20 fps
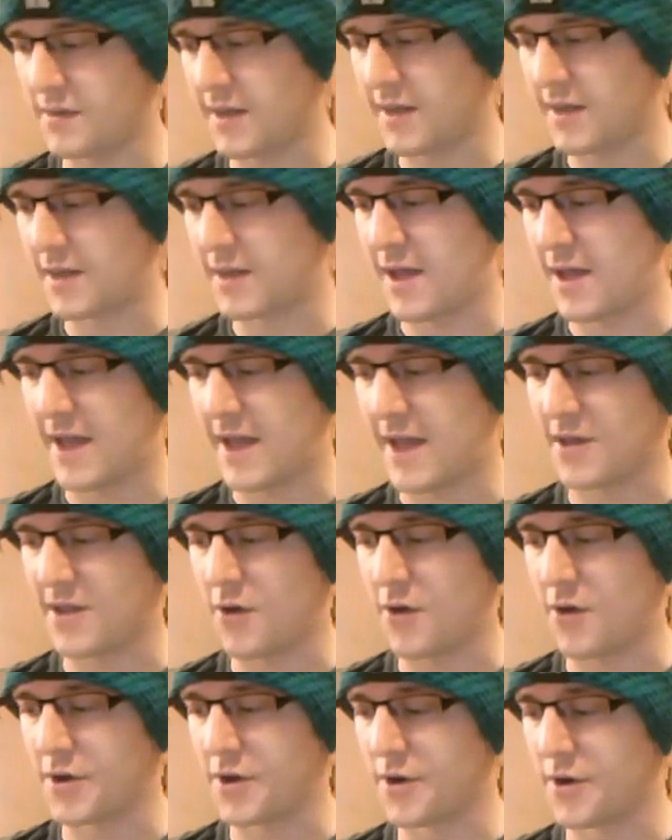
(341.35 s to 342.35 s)
This has
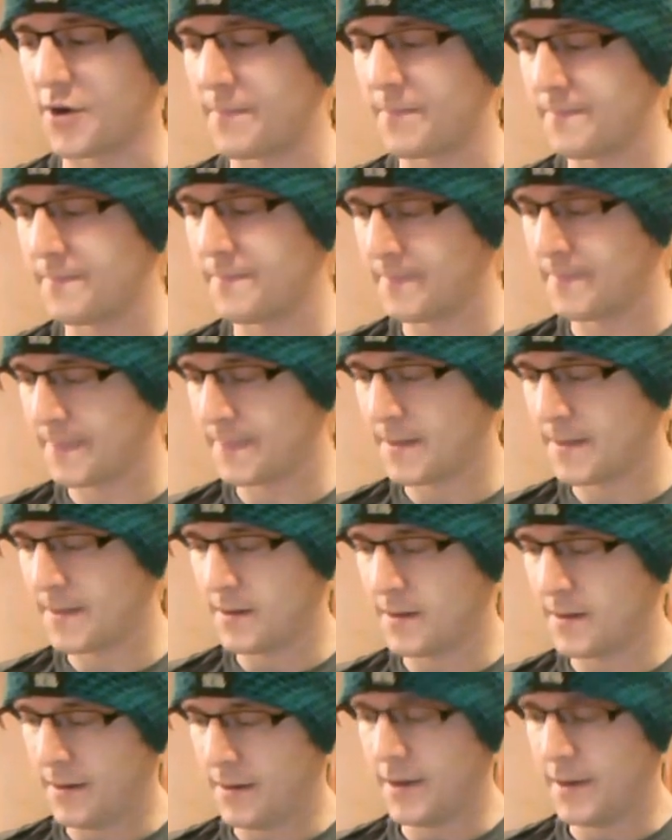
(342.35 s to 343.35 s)
all your
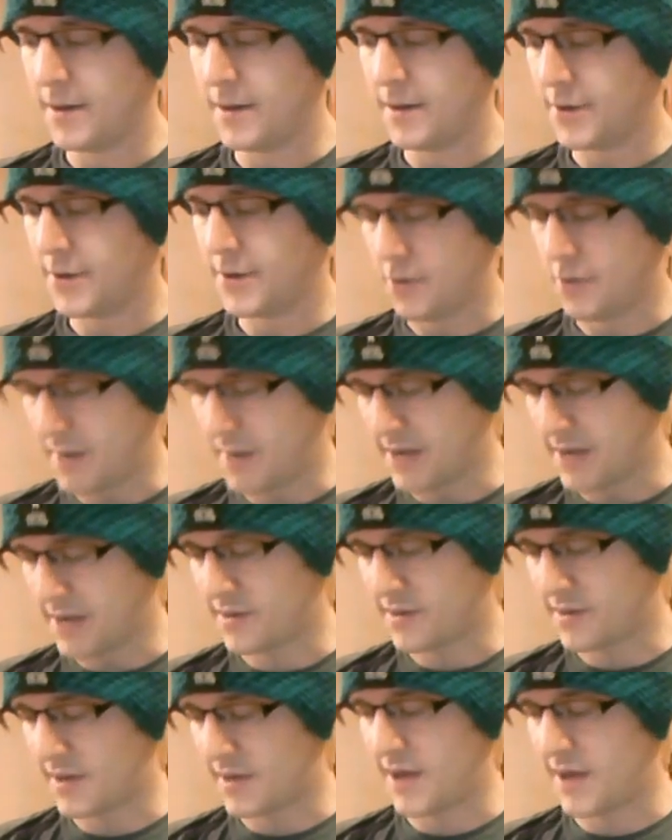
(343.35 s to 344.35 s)

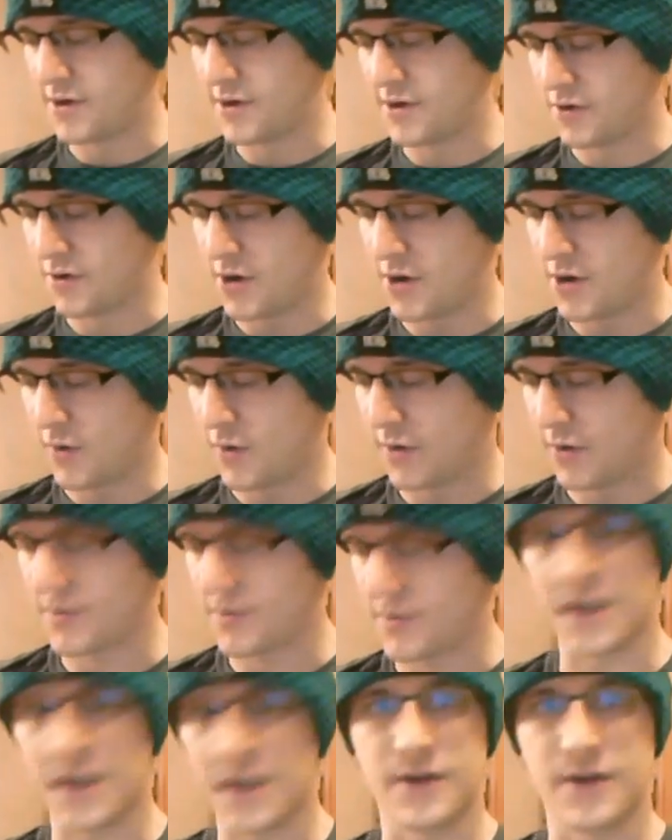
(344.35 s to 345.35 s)
meats and your
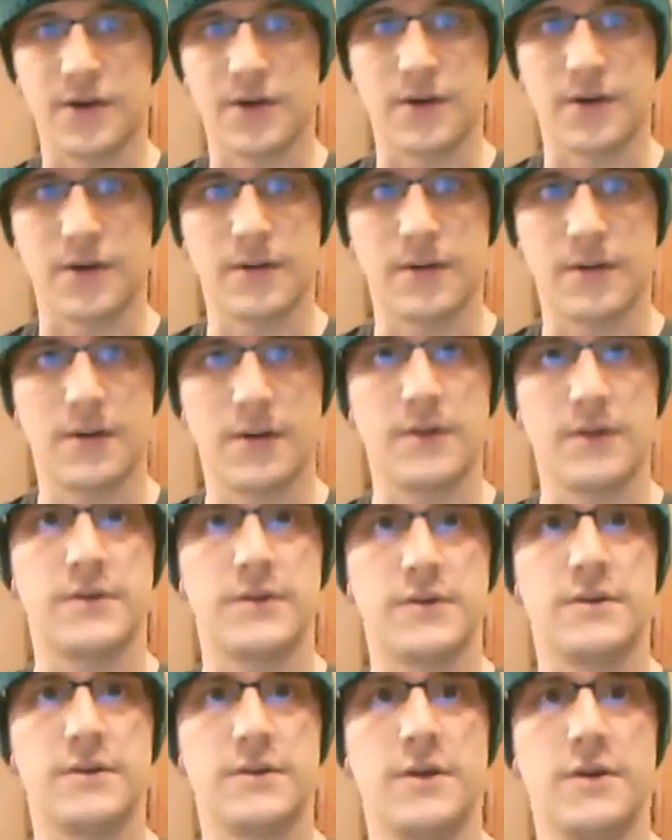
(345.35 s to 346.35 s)
yogurts and your
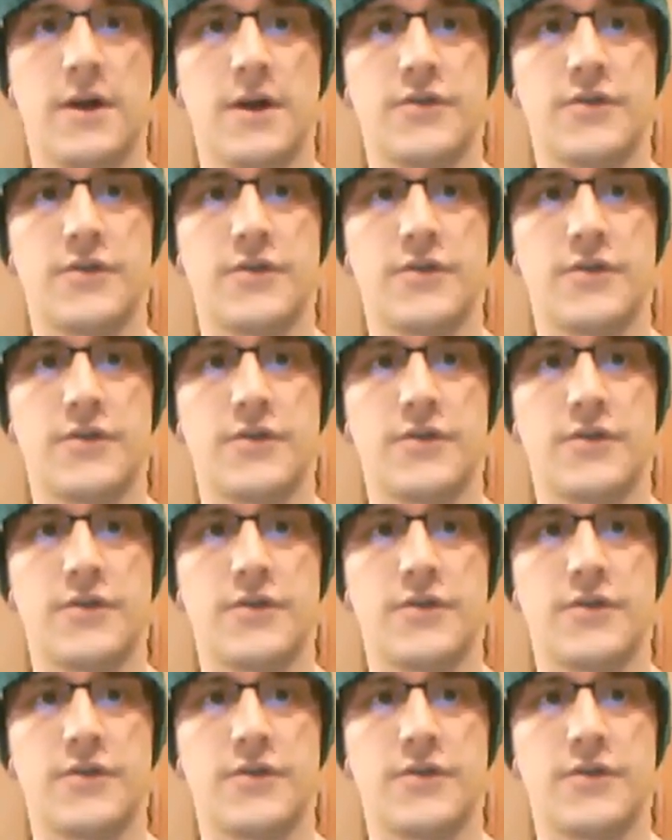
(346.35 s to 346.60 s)
other